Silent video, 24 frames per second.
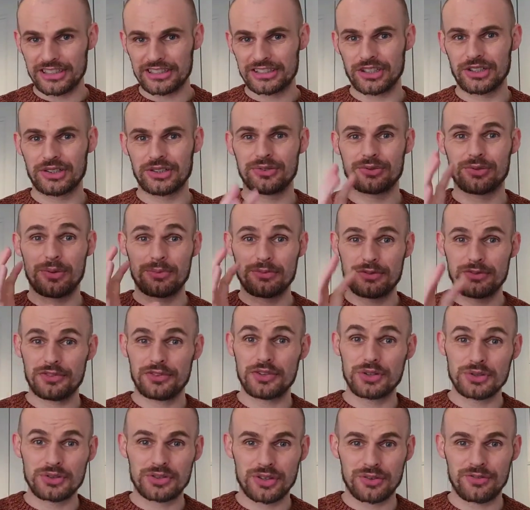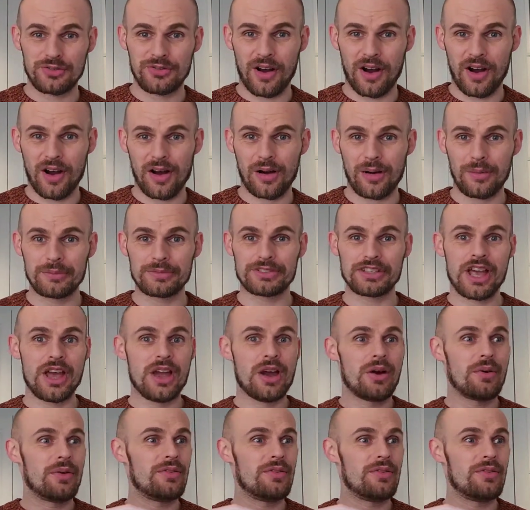soon from Future Farms.